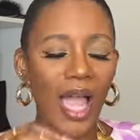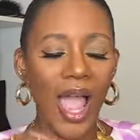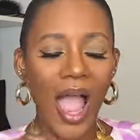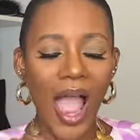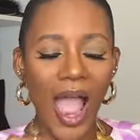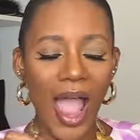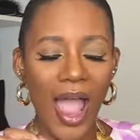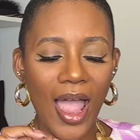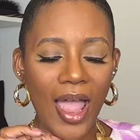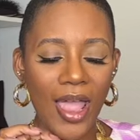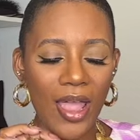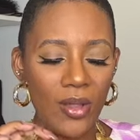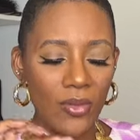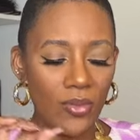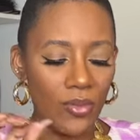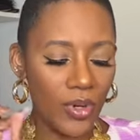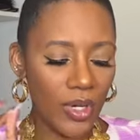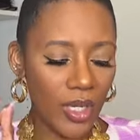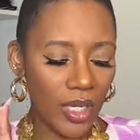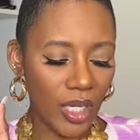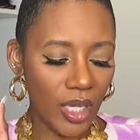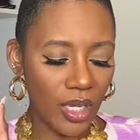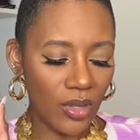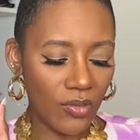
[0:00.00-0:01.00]
I
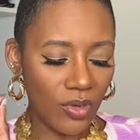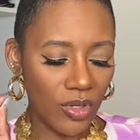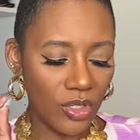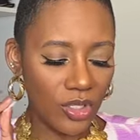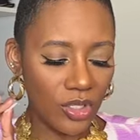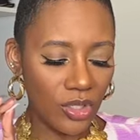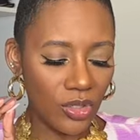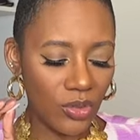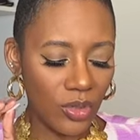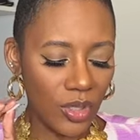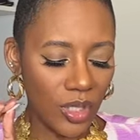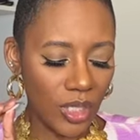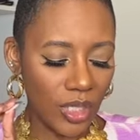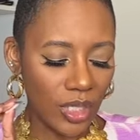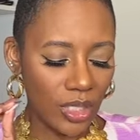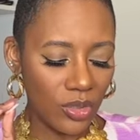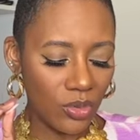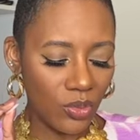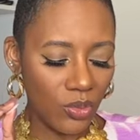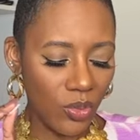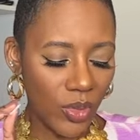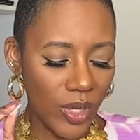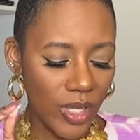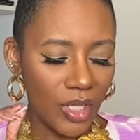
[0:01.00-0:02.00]
would even do this
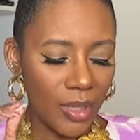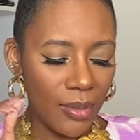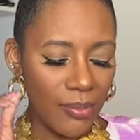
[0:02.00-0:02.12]
with